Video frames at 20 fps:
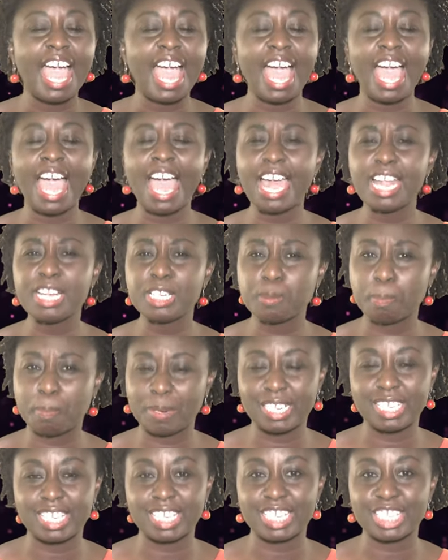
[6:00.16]
And
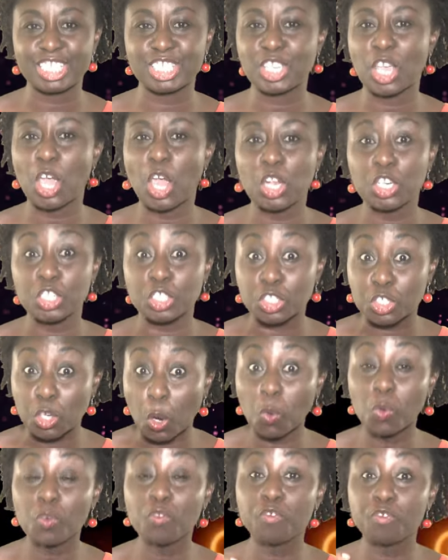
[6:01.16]
please,
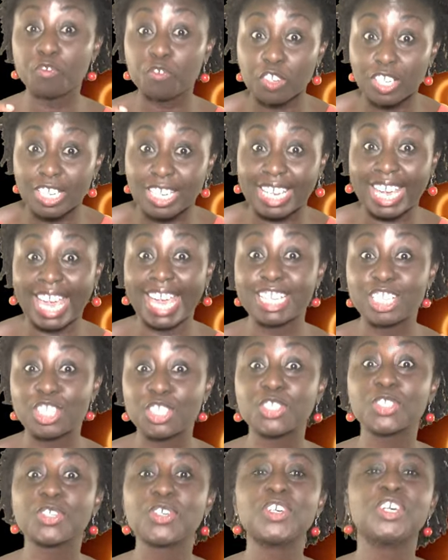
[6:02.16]
don't
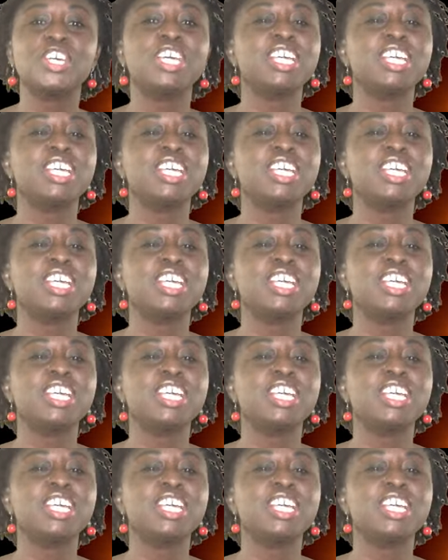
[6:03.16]
forget to